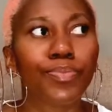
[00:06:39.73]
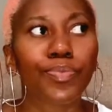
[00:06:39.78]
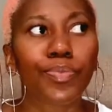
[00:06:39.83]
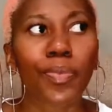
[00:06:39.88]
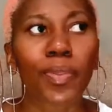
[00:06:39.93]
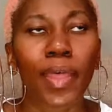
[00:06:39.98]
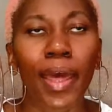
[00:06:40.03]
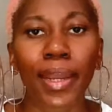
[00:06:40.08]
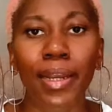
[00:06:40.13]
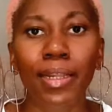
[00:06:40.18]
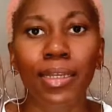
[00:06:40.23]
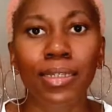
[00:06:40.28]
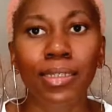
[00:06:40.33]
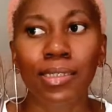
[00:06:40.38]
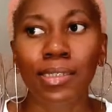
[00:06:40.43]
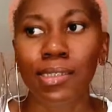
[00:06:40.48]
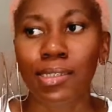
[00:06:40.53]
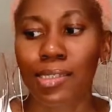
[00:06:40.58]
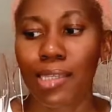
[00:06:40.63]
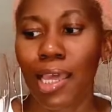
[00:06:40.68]
That
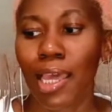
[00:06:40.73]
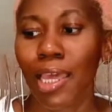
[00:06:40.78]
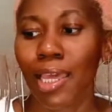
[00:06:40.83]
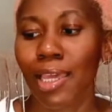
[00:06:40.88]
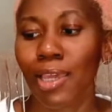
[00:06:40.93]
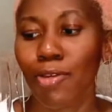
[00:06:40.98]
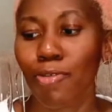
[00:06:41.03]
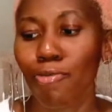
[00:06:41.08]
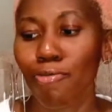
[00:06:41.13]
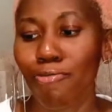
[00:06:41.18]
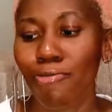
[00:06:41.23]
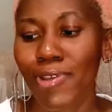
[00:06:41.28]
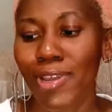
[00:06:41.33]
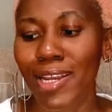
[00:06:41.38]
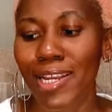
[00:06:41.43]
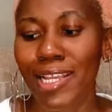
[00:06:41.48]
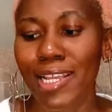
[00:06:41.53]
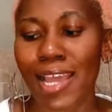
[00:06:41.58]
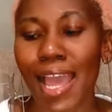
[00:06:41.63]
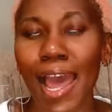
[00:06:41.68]
is a
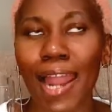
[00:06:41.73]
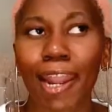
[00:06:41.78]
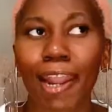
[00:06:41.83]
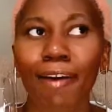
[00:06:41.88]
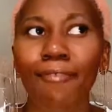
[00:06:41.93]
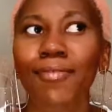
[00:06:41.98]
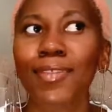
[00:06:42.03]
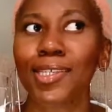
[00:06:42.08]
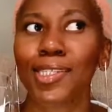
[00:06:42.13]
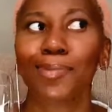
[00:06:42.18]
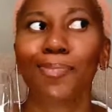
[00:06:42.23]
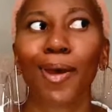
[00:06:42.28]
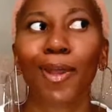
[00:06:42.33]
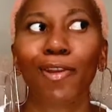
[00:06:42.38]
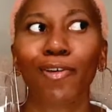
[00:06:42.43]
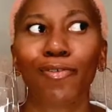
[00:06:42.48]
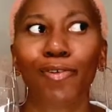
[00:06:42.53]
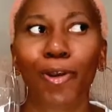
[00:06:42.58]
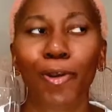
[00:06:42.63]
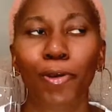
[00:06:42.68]
really, I love the smell
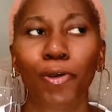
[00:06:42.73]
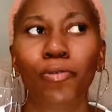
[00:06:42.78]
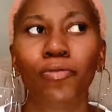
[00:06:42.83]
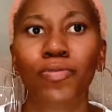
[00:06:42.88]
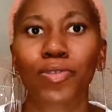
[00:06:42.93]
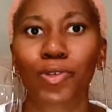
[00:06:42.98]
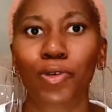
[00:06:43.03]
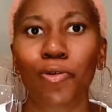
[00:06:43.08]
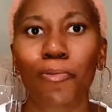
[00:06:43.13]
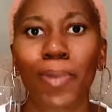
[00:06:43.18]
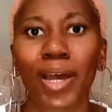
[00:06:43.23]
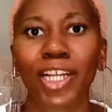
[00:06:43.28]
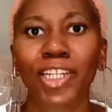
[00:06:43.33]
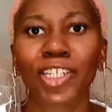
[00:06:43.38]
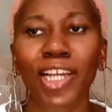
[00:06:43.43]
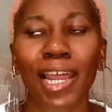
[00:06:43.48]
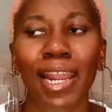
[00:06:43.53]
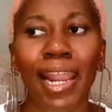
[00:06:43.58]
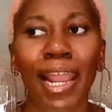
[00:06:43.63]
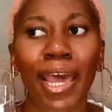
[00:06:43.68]
of cloves so much.
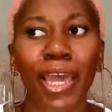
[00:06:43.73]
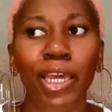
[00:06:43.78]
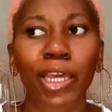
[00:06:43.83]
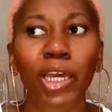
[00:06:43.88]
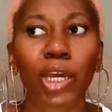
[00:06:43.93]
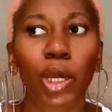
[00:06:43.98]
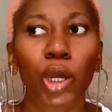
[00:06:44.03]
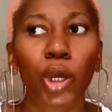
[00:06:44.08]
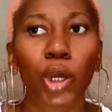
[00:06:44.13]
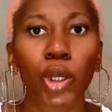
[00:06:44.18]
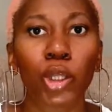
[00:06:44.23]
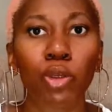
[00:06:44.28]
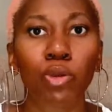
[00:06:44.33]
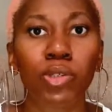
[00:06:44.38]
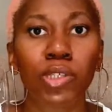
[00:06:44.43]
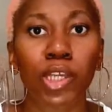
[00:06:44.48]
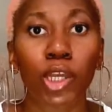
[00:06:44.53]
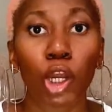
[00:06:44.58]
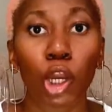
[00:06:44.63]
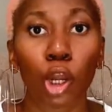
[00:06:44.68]
I like
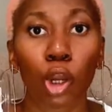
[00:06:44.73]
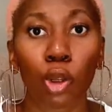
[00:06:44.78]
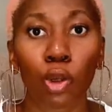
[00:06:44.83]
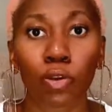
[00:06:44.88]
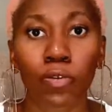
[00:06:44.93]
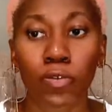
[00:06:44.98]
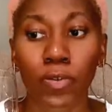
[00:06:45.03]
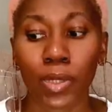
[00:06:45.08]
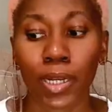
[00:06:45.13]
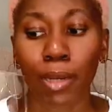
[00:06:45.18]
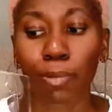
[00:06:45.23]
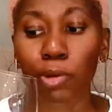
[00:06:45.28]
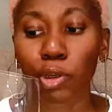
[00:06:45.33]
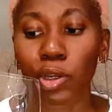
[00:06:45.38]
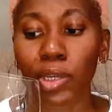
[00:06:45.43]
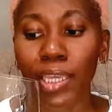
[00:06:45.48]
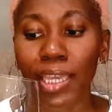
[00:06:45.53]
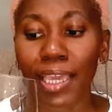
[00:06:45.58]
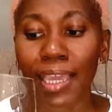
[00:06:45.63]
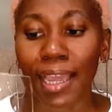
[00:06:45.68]
using cloves when I'm
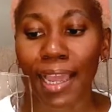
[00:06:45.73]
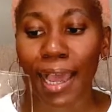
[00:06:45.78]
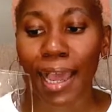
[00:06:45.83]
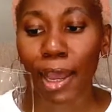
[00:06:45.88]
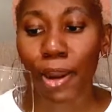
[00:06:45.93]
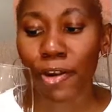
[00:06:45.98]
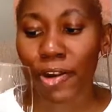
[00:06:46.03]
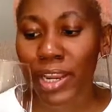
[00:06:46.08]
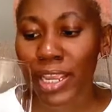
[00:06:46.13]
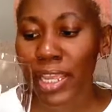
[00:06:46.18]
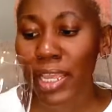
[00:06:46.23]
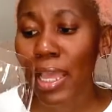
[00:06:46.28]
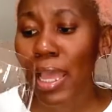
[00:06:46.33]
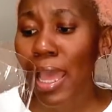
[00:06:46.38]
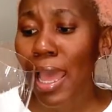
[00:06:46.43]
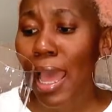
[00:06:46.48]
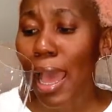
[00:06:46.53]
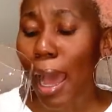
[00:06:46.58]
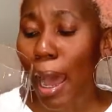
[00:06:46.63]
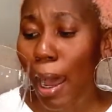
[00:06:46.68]
cooking curry.
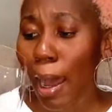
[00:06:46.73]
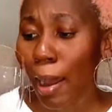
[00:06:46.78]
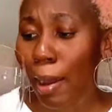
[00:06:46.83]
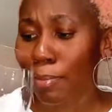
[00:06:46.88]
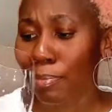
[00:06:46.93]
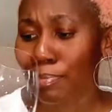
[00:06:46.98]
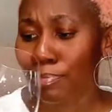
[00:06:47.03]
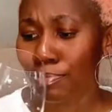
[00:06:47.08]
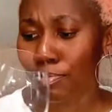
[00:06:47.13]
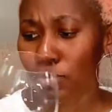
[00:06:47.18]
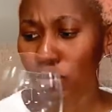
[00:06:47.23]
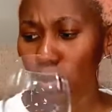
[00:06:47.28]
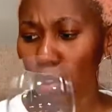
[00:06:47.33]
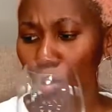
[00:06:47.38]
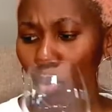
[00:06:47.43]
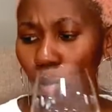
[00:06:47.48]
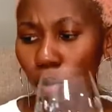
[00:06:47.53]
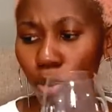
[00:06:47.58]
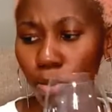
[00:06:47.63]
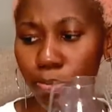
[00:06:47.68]

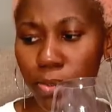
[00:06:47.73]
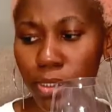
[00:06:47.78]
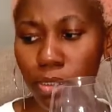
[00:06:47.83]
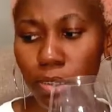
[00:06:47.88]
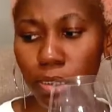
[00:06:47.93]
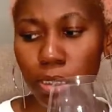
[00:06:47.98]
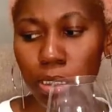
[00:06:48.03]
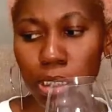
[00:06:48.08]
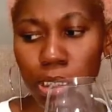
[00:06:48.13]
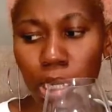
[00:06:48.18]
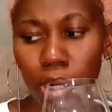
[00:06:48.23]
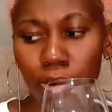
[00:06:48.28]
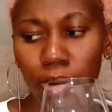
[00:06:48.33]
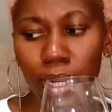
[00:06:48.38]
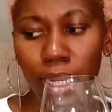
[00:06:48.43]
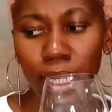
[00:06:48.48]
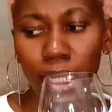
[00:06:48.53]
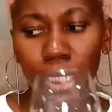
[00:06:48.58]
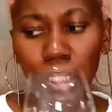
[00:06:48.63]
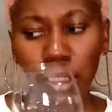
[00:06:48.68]
Oops,
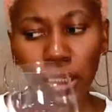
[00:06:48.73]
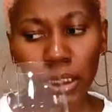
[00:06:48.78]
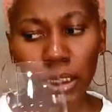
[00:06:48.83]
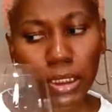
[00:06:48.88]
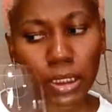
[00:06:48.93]
sorry.